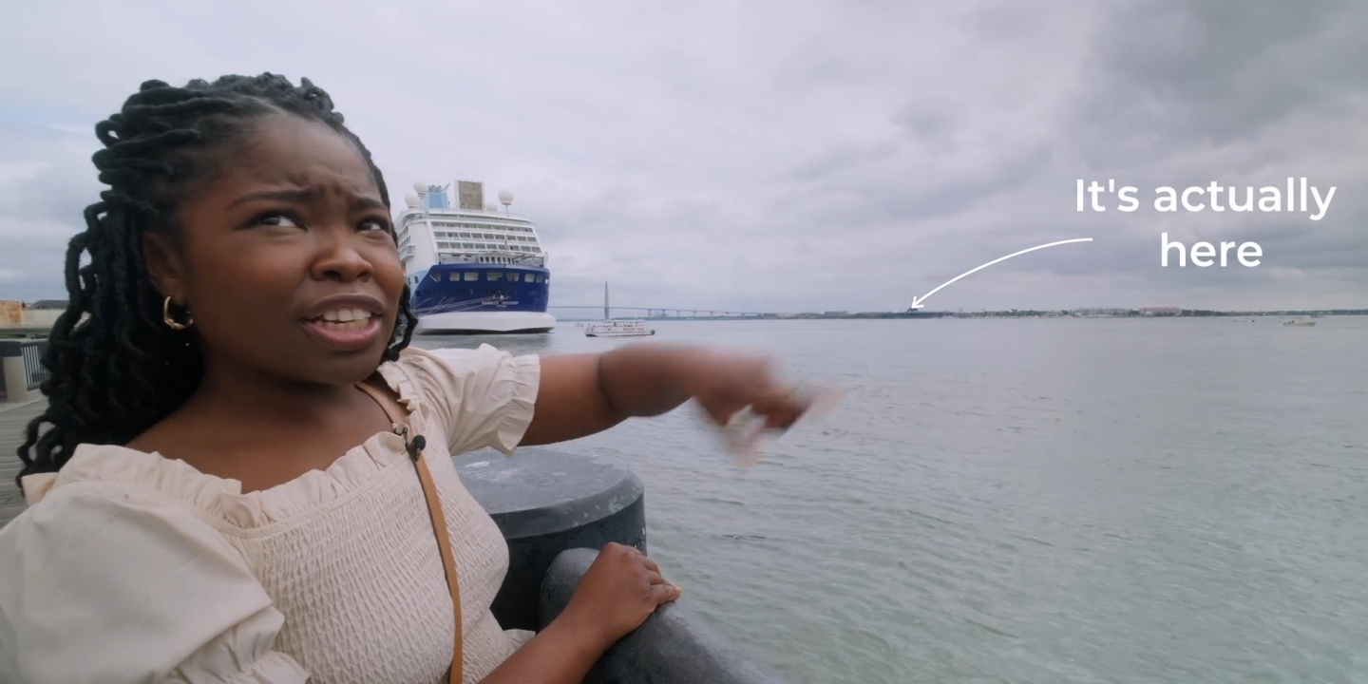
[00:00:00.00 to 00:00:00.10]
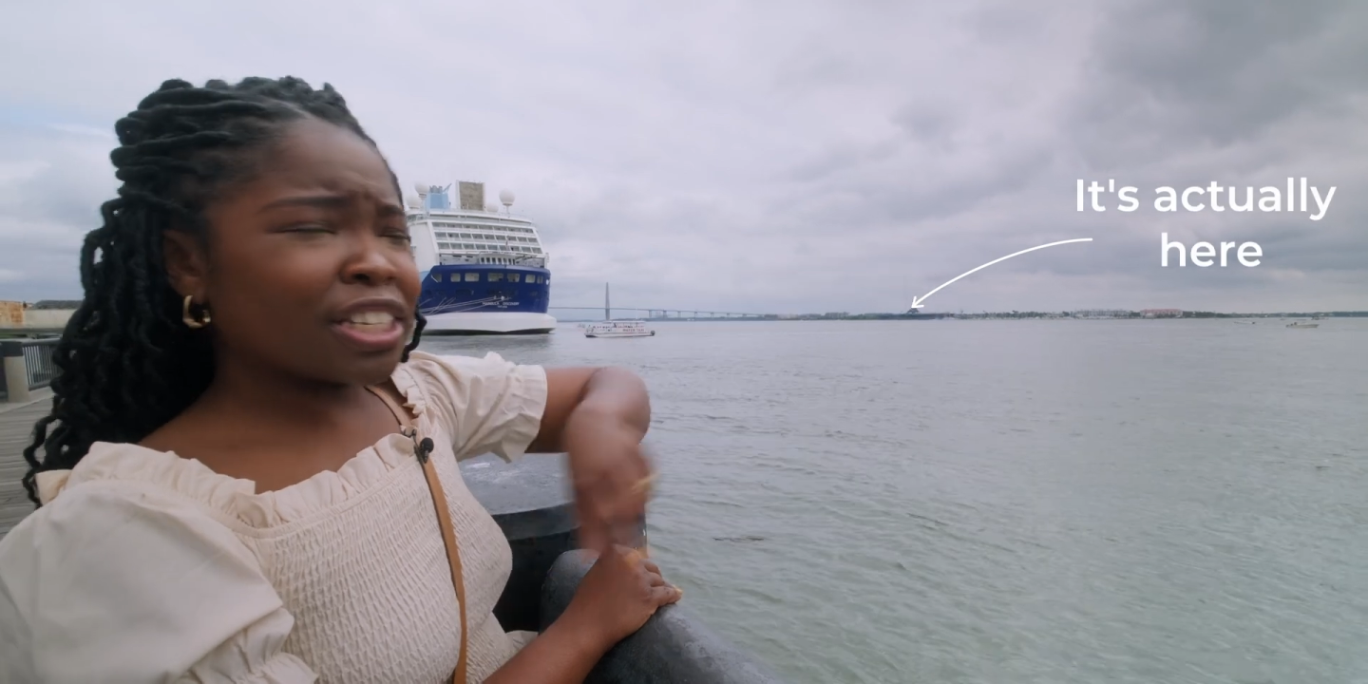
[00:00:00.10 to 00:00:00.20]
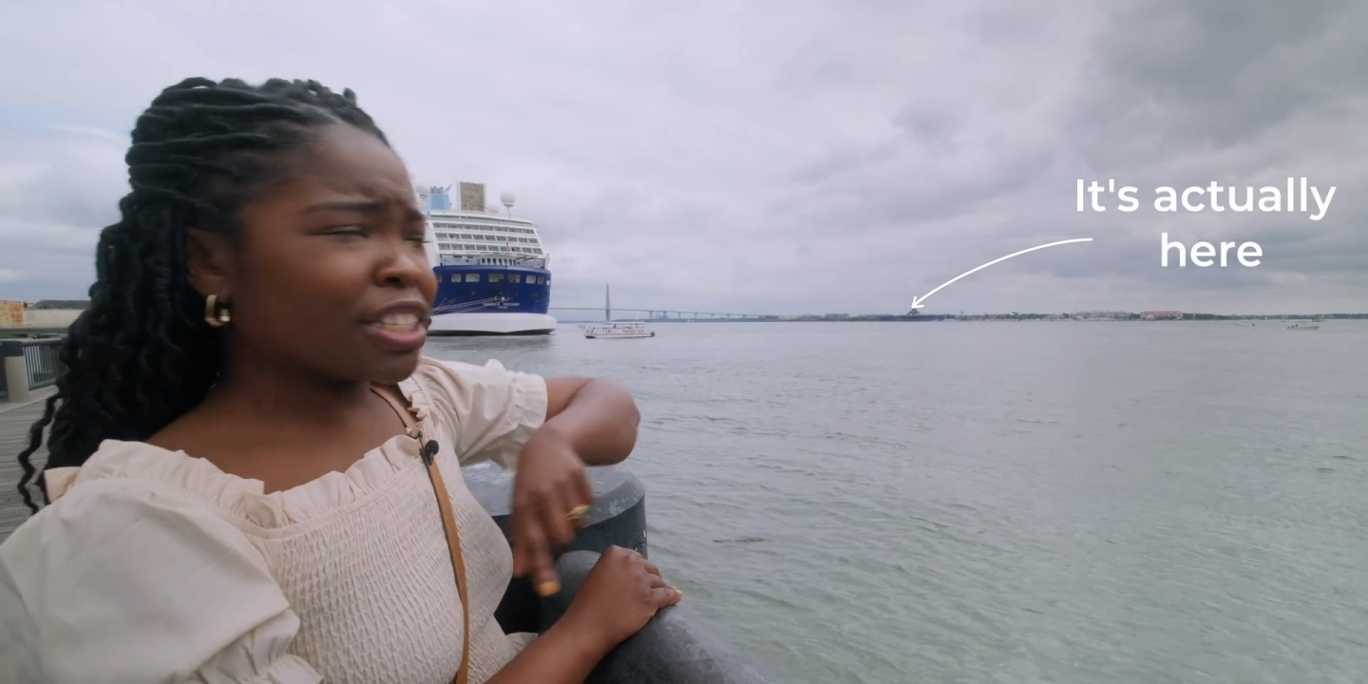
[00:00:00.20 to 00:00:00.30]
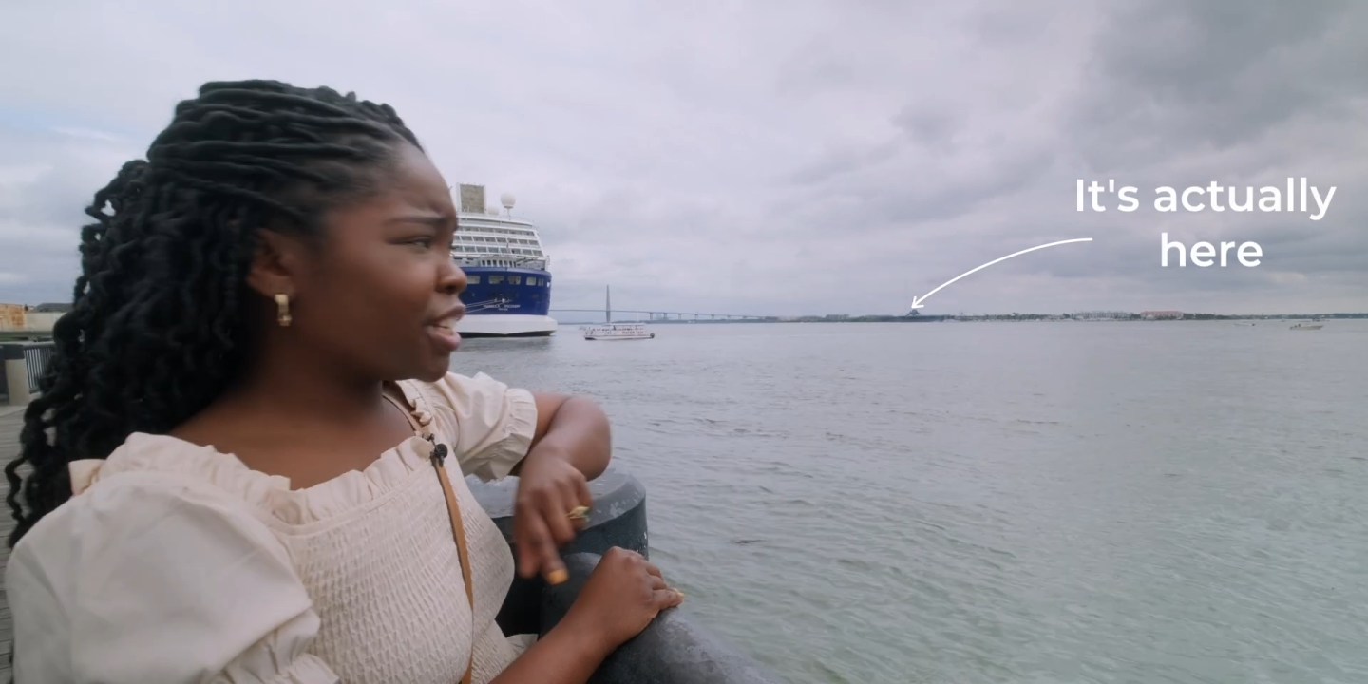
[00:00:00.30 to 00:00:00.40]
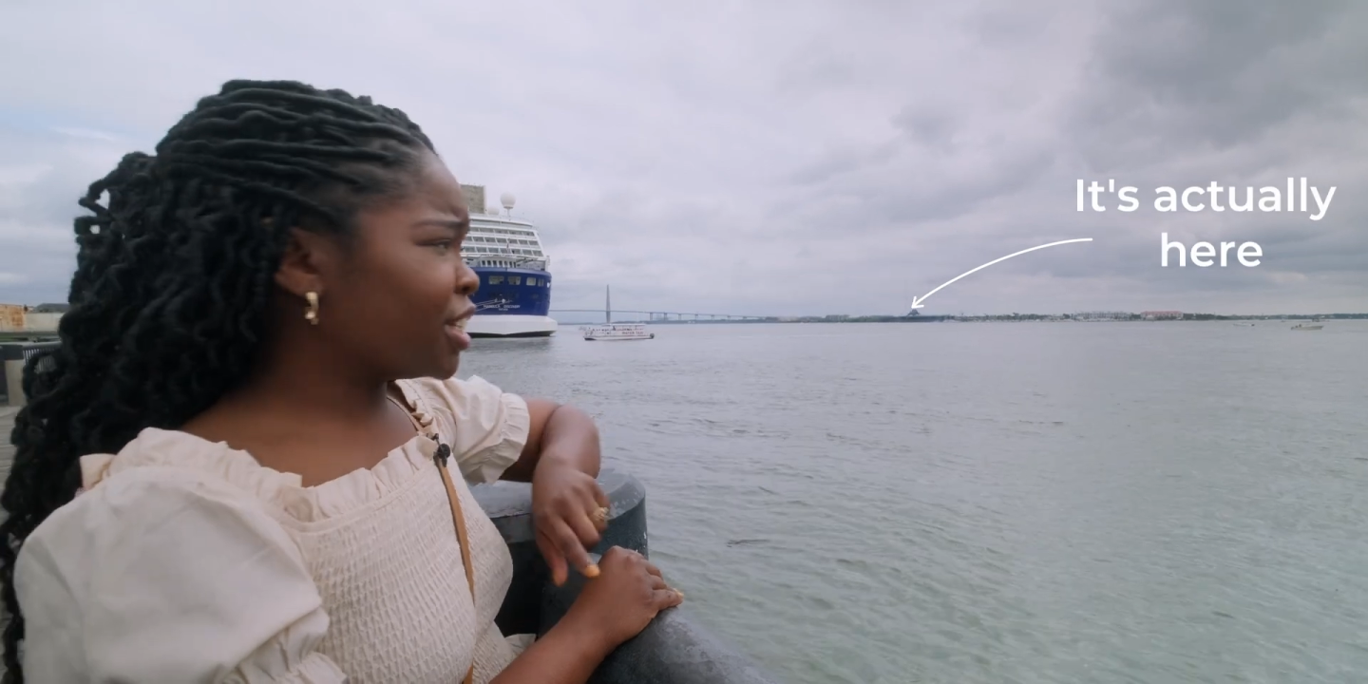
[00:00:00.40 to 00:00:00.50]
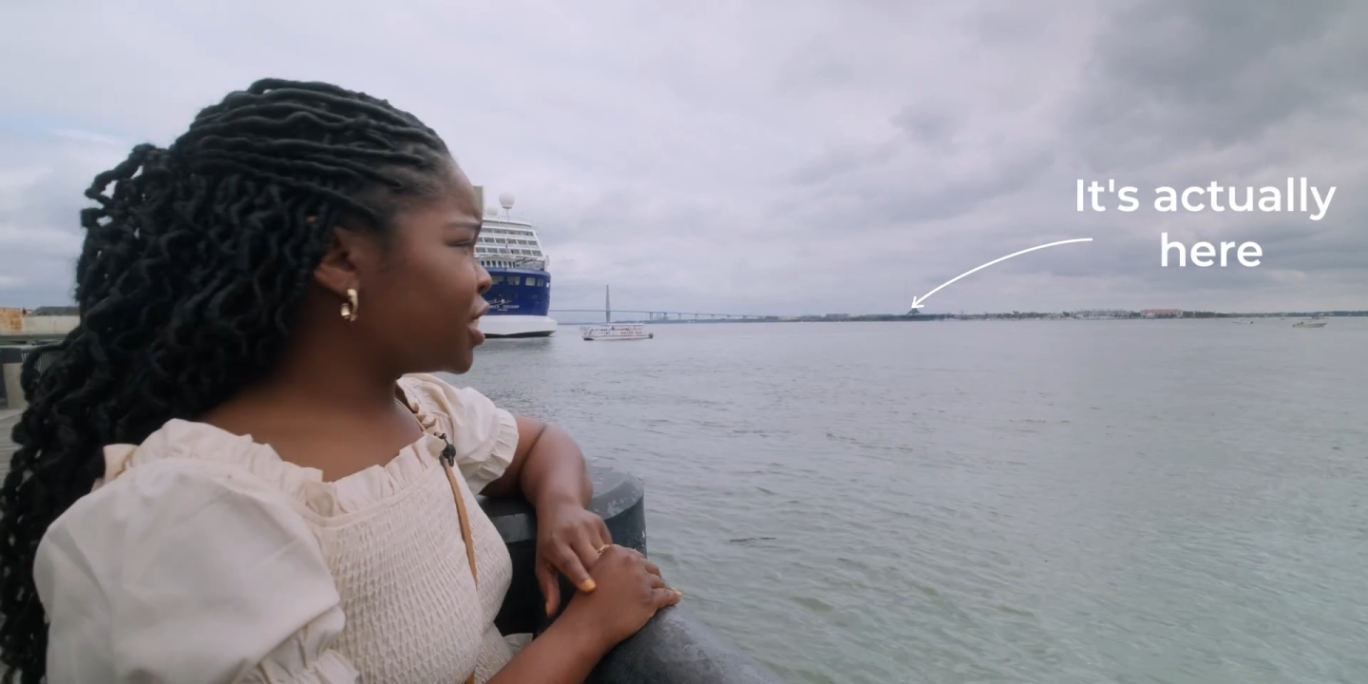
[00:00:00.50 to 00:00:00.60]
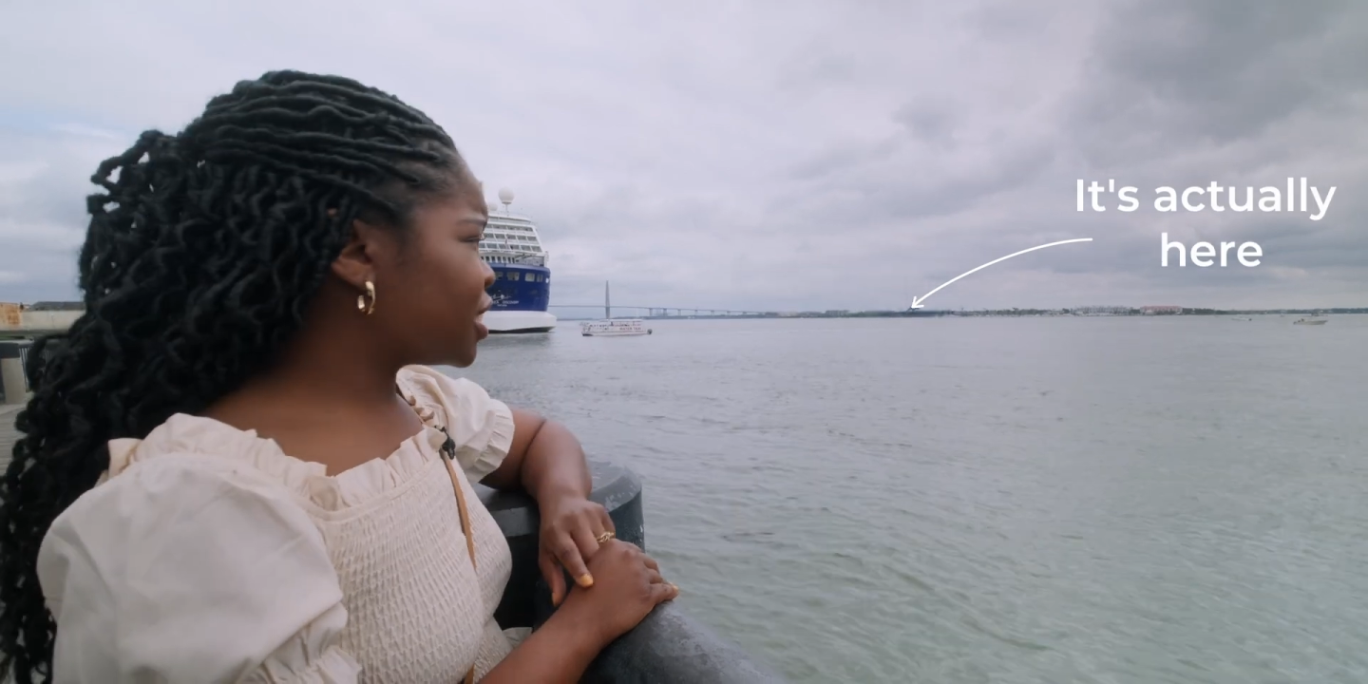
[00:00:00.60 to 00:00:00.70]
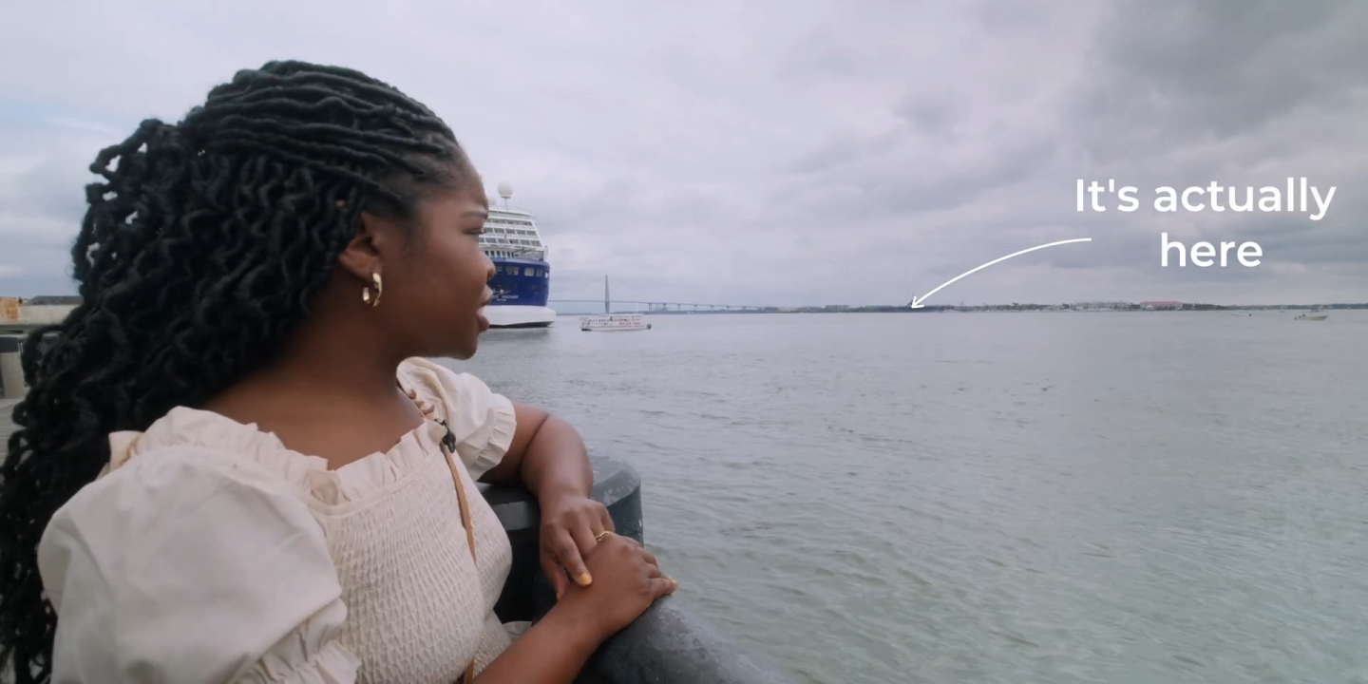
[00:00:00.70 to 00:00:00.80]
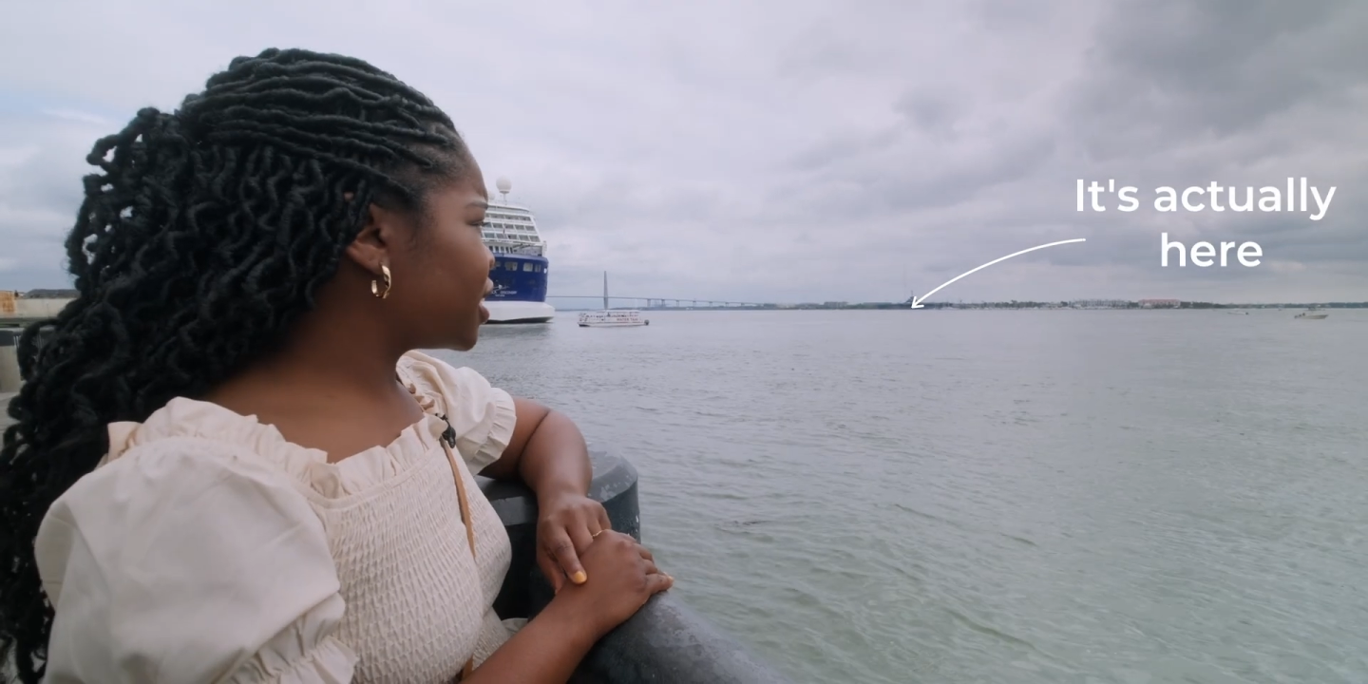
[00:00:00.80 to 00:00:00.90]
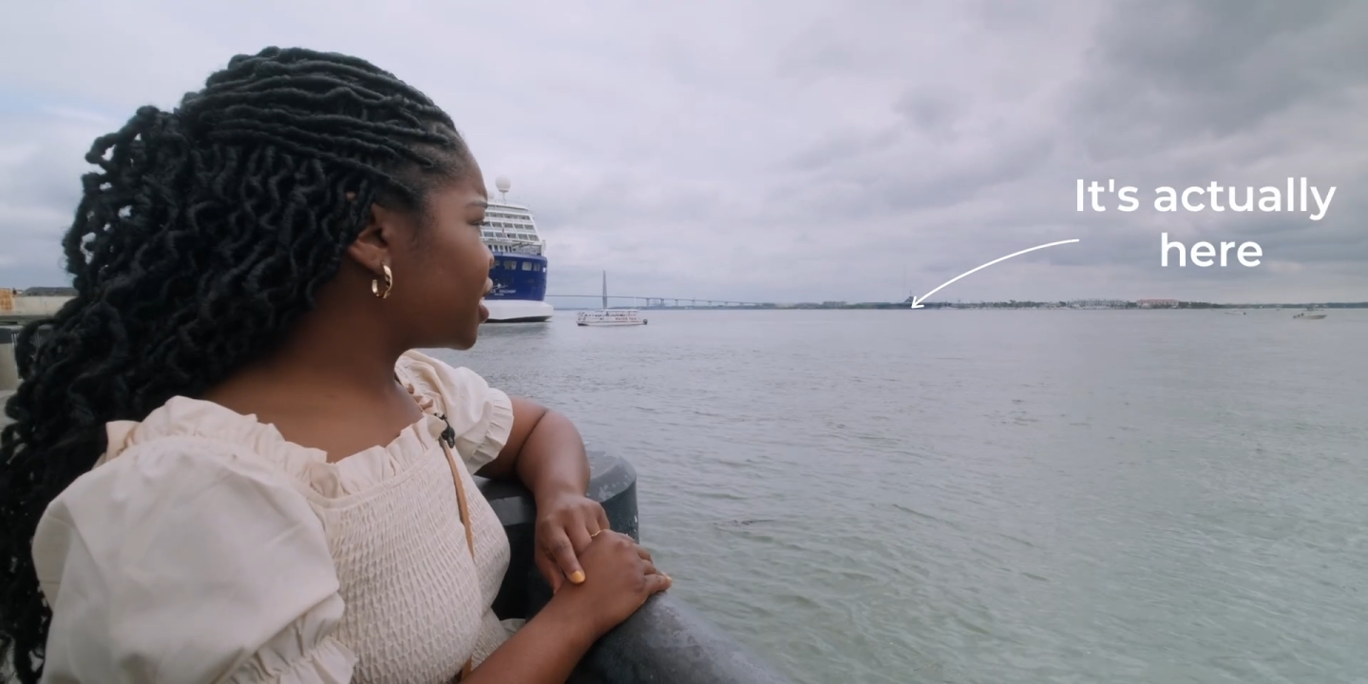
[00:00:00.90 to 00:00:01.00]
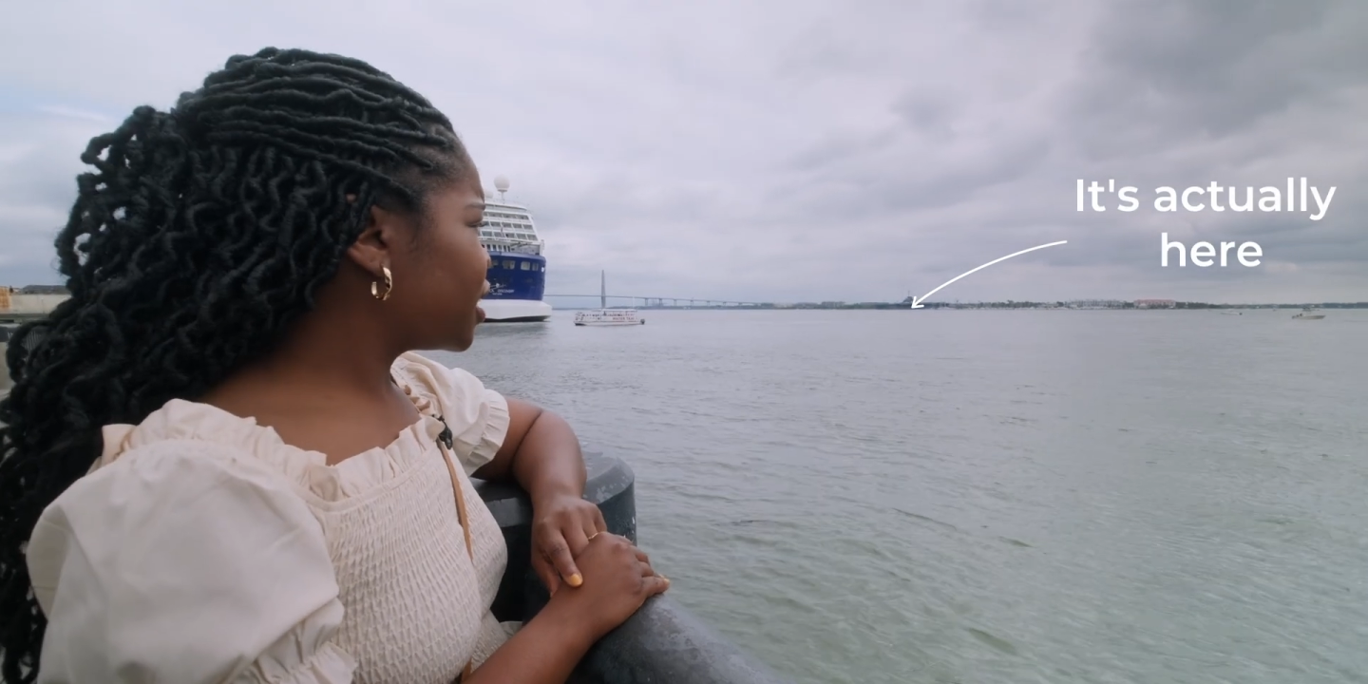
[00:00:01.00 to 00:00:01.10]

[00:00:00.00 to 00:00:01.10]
distance,